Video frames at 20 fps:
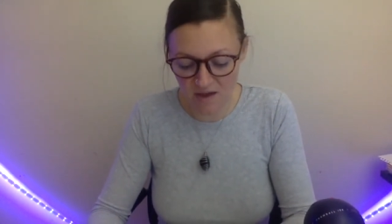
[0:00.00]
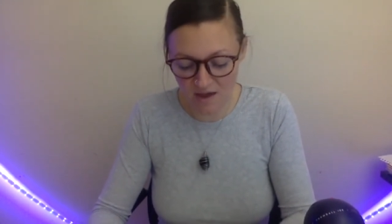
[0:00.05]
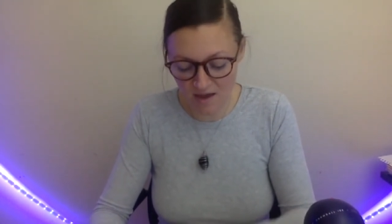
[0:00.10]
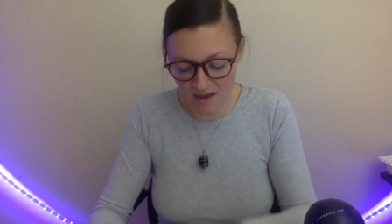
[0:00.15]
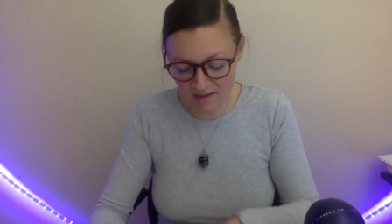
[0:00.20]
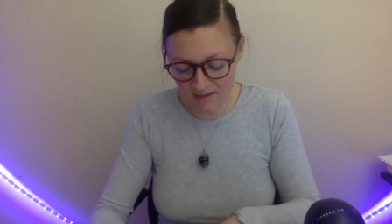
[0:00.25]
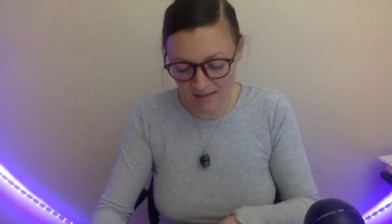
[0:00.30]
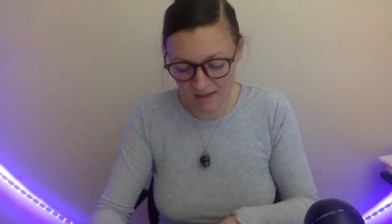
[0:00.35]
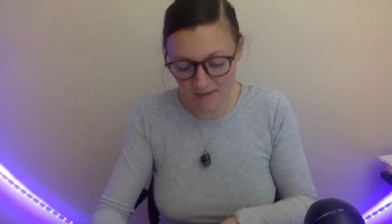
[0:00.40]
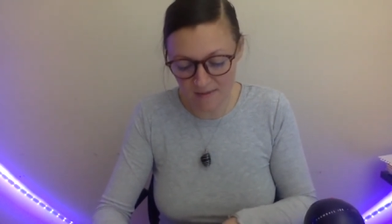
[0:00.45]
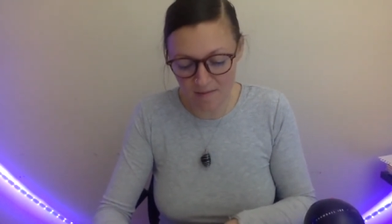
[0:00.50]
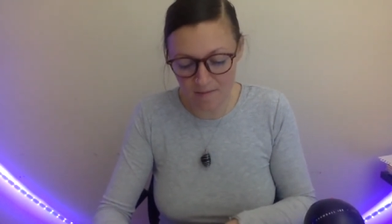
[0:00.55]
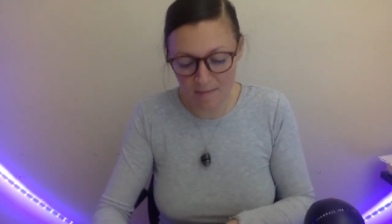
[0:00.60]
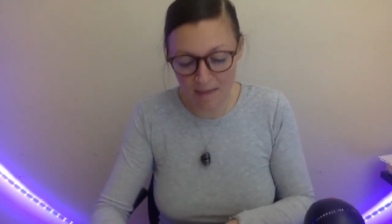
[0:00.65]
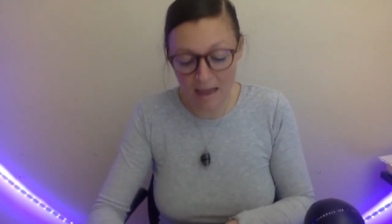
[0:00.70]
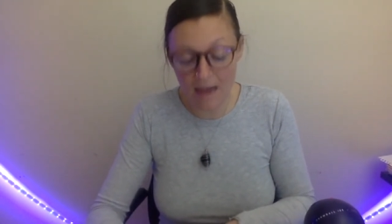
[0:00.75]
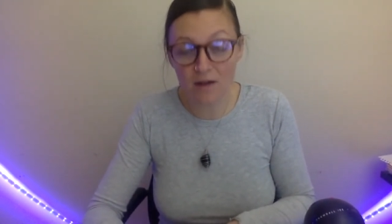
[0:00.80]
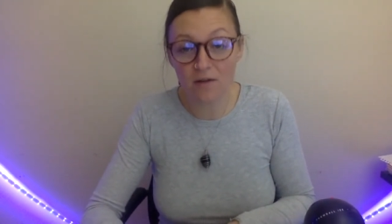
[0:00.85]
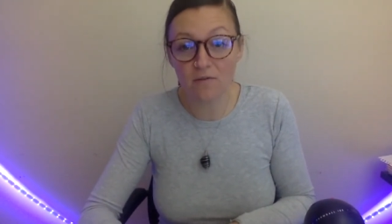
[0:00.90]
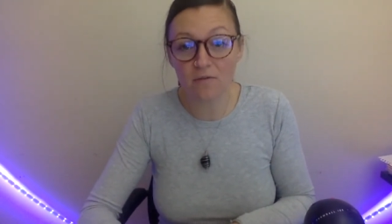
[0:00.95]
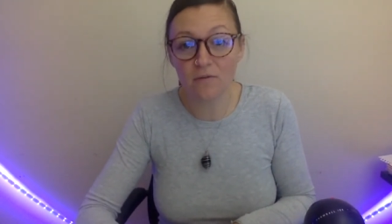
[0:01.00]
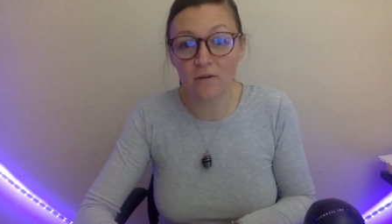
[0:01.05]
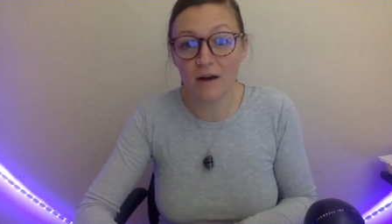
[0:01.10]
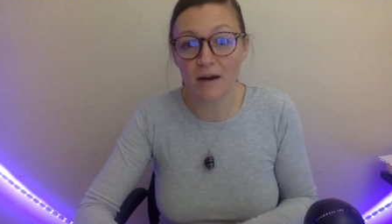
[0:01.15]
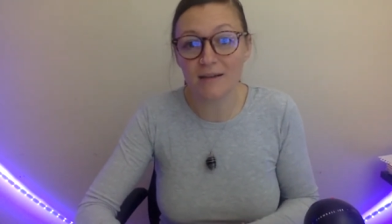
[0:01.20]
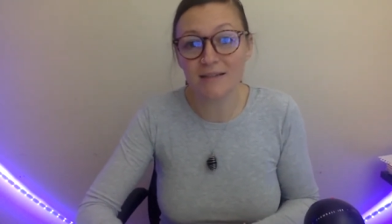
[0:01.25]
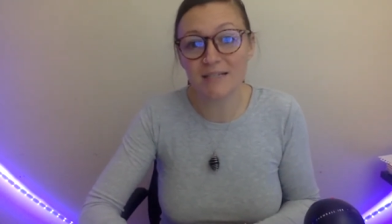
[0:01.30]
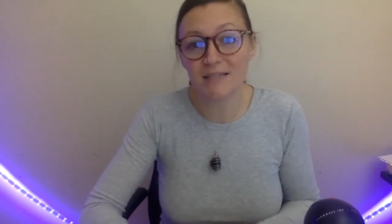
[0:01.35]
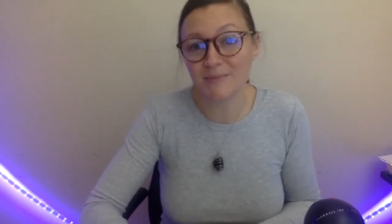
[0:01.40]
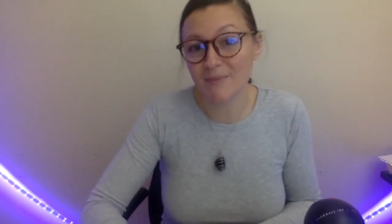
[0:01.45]
it's on the back of where
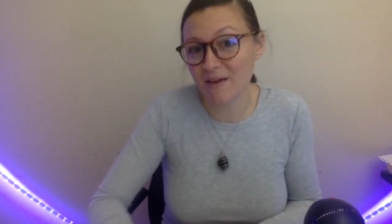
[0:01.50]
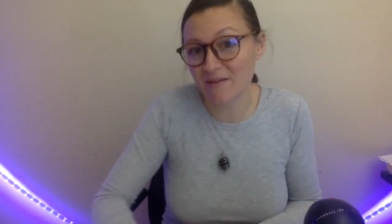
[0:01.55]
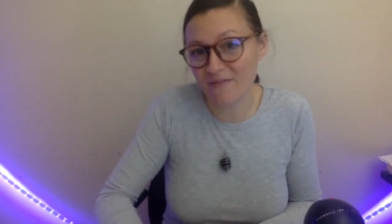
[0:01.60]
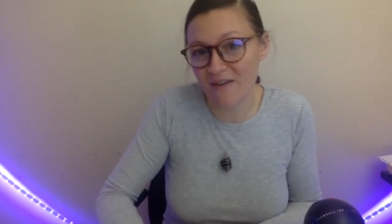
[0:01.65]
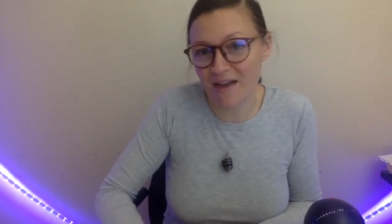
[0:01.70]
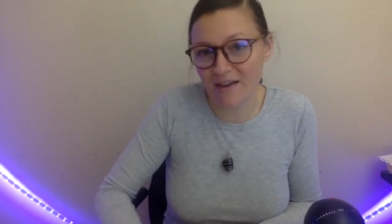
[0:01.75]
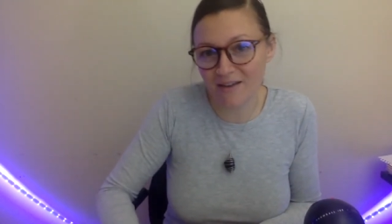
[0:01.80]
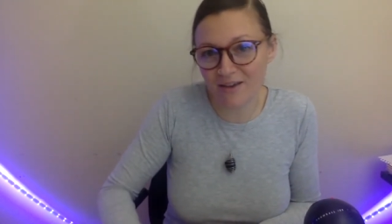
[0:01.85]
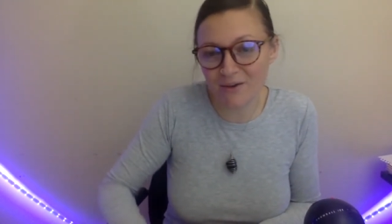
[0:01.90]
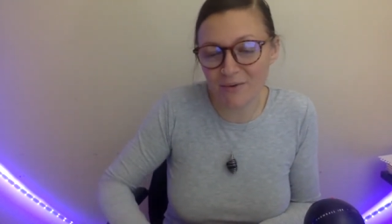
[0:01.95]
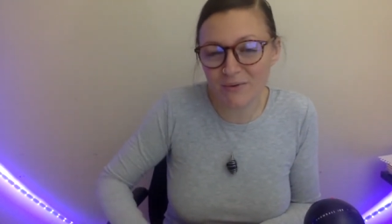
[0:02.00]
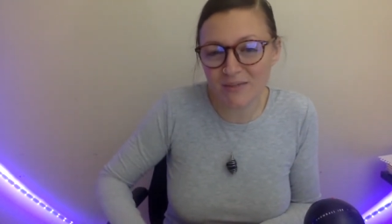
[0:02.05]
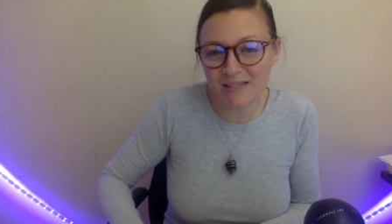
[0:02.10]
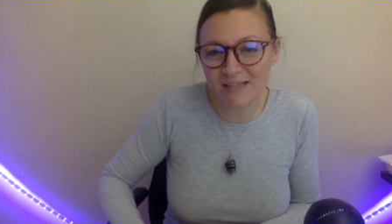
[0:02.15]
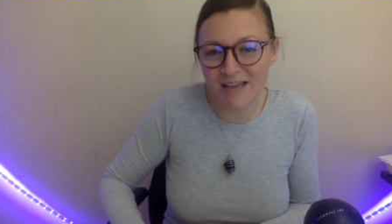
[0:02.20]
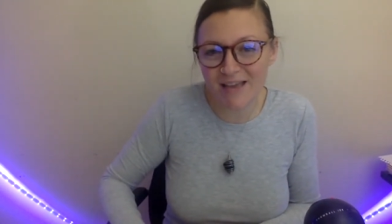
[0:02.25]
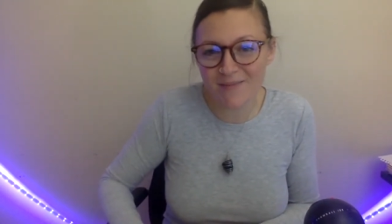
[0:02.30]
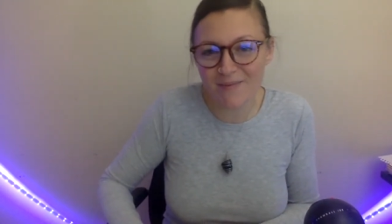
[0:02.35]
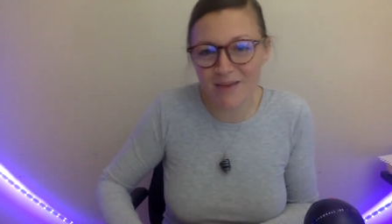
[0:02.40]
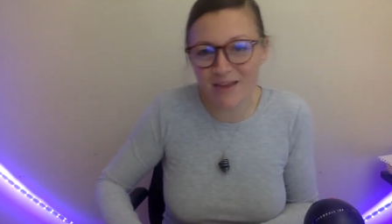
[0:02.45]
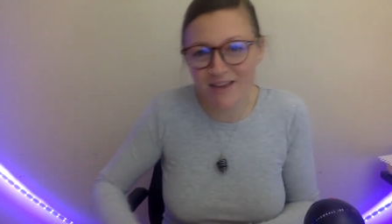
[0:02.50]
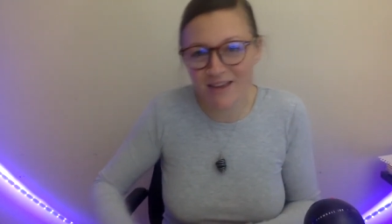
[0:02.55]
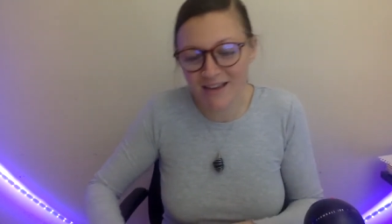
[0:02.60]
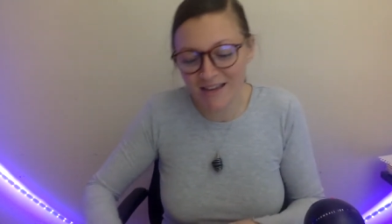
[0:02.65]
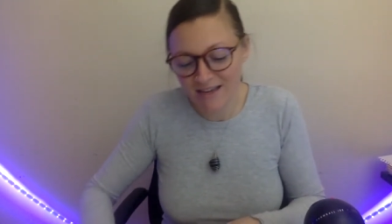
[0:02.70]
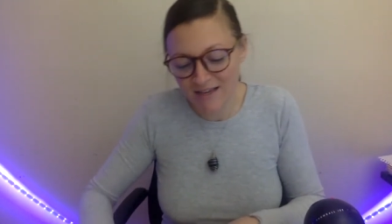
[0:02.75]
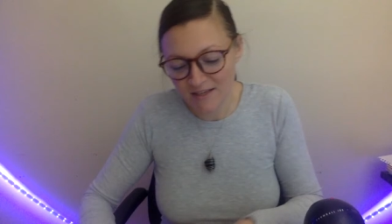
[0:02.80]
I did my value assignment.